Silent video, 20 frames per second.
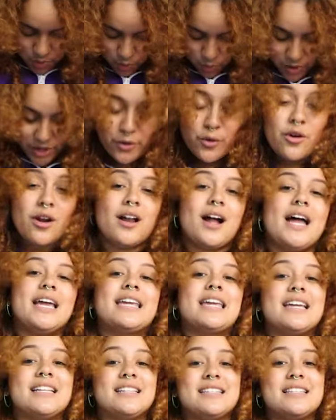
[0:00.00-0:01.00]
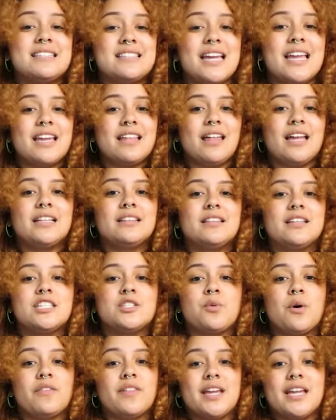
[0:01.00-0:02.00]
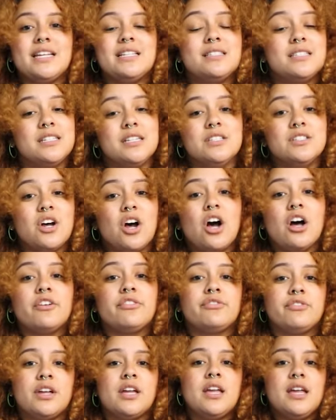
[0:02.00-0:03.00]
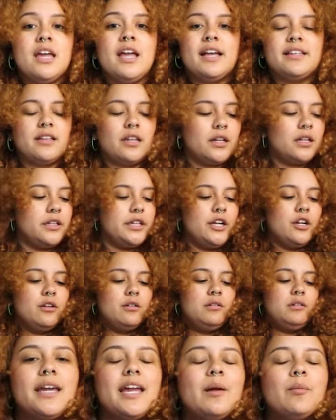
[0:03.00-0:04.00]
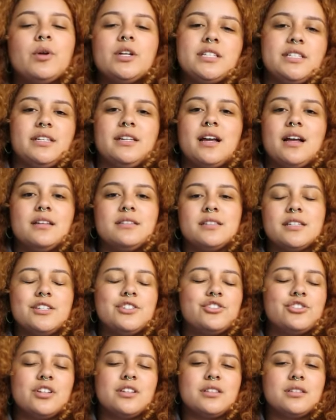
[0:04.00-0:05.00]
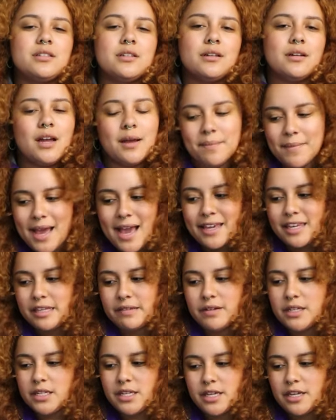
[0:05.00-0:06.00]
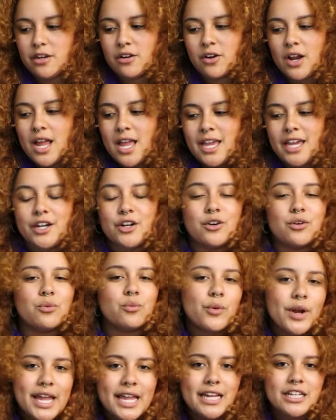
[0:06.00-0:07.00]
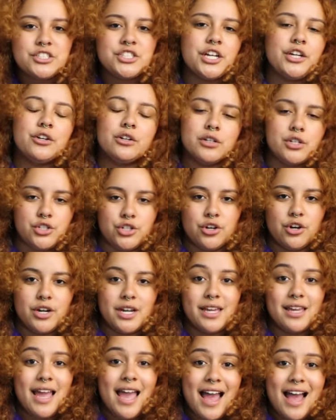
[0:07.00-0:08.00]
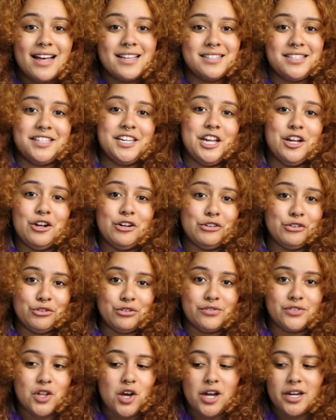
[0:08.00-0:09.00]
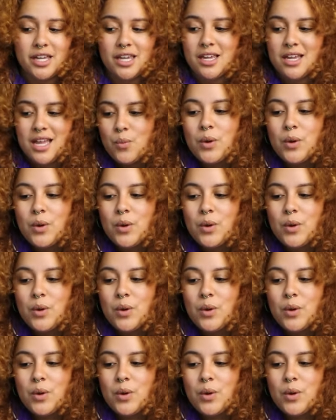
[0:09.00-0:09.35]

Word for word: Whether or not I can stay like this while the A C is off is unclear. Cameron Diaz is just immaculate here in her range and her journey as the character of Lottie.